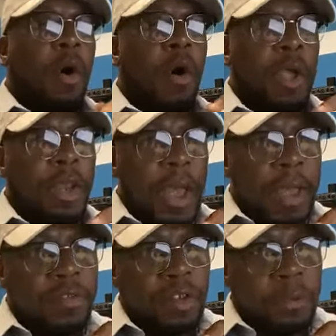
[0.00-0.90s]

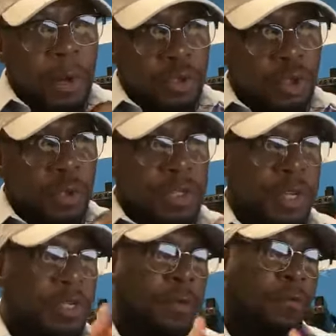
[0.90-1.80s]
in the most
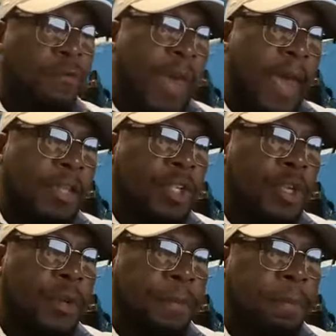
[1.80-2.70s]
strategic
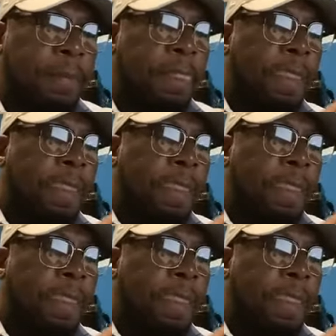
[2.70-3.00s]
fashion.